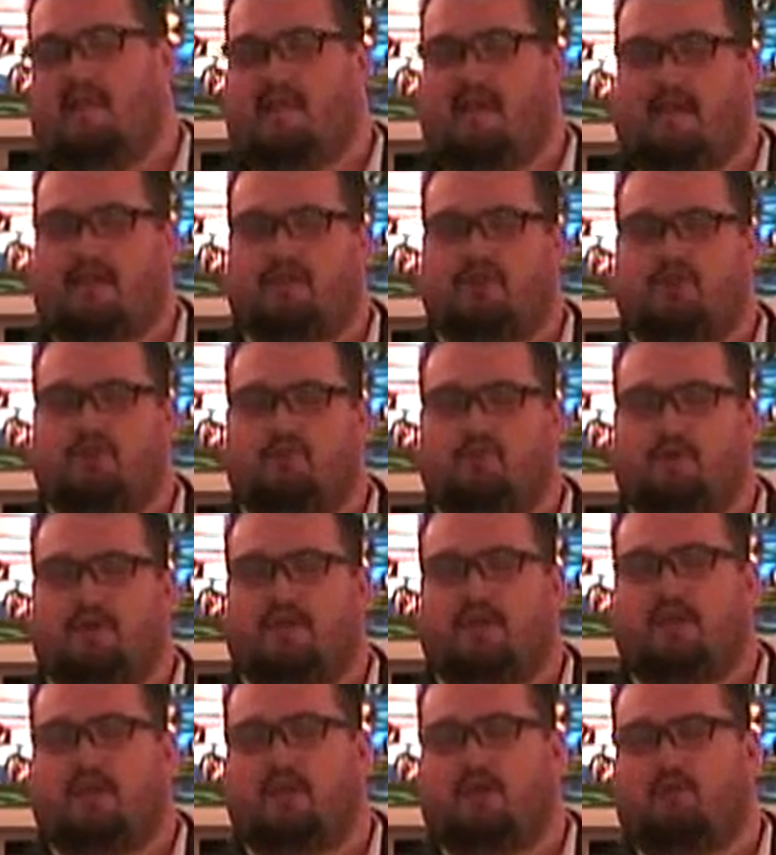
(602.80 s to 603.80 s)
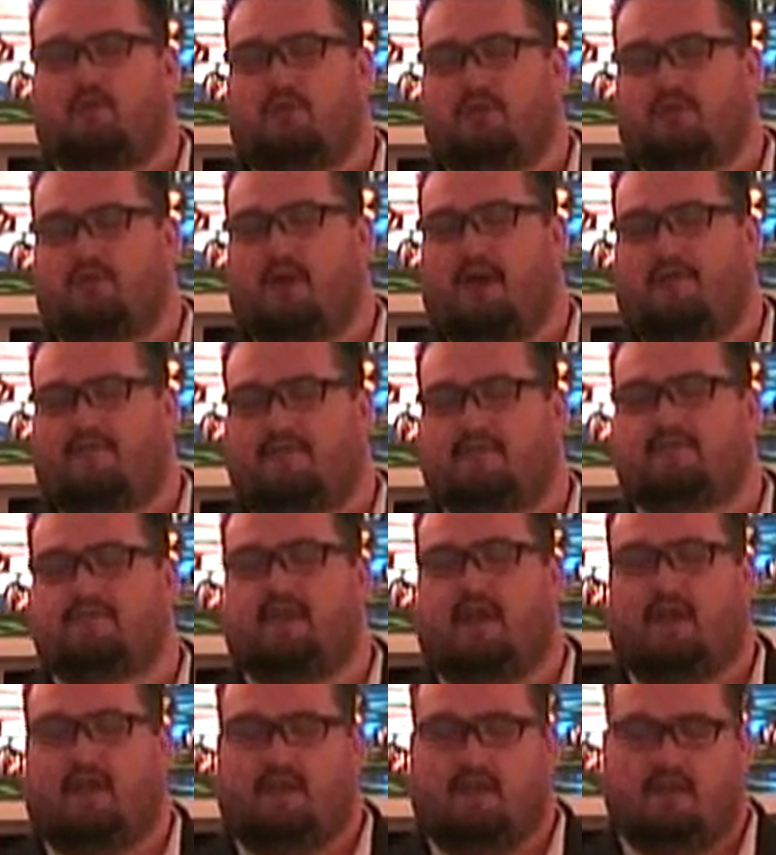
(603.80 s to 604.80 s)
and that you, we hear what you have to
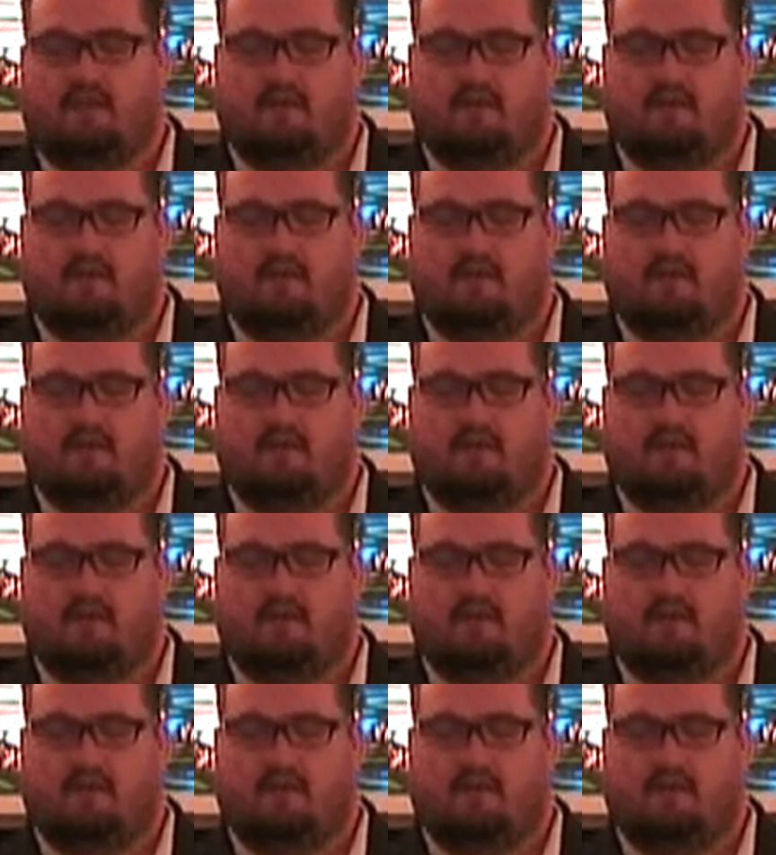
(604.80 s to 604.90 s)
say.